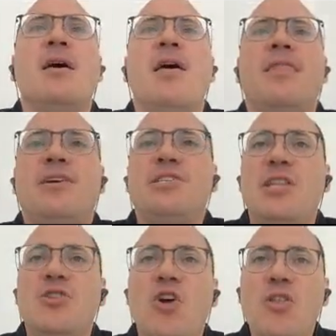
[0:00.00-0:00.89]
There is
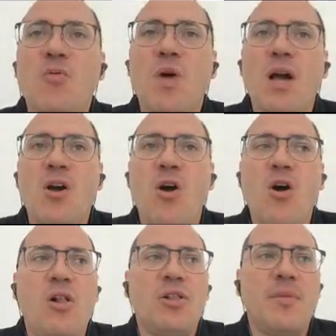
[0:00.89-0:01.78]
another one
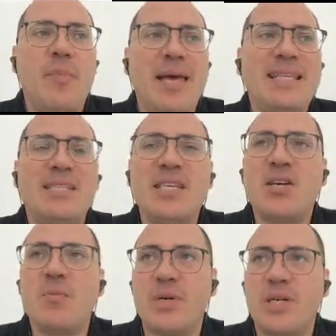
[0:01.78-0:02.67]
called dependency
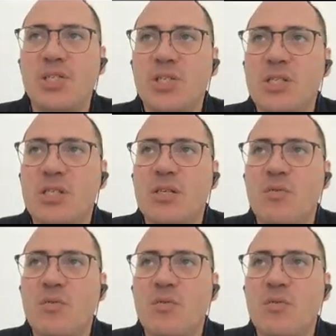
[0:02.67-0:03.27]
convergence,